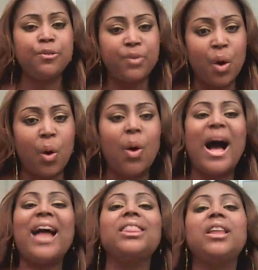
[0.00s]
So I
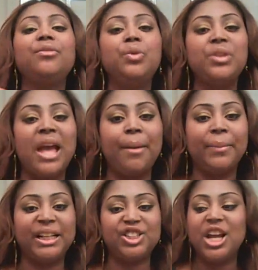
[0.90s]
never want to be the
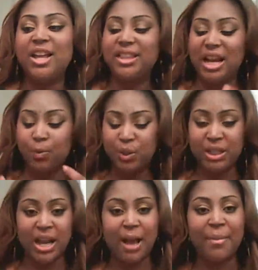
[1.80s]
reason why you
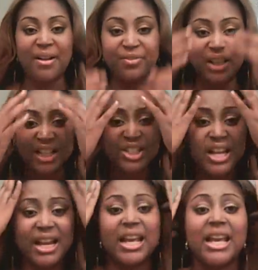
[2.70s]
fall. I love
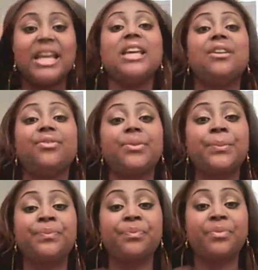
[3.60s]
you that much
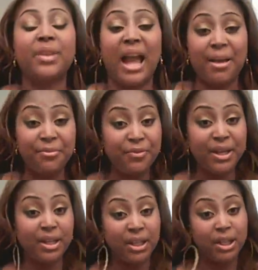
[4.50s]
that I will deny my
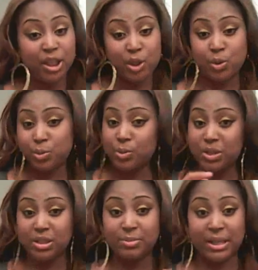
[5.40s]
flesh that
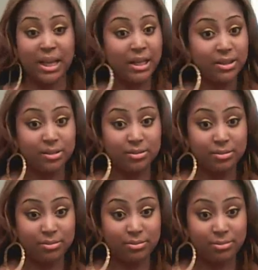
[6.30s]
if
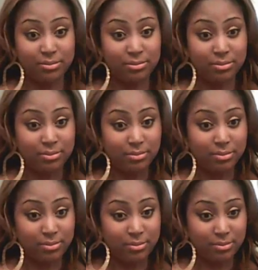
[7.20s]
I'm feeling a
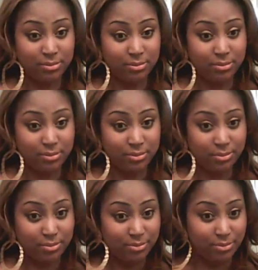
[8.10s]
little some
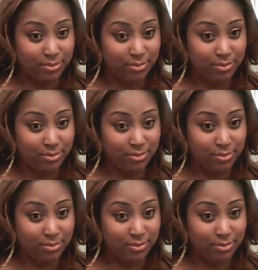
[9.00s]
kind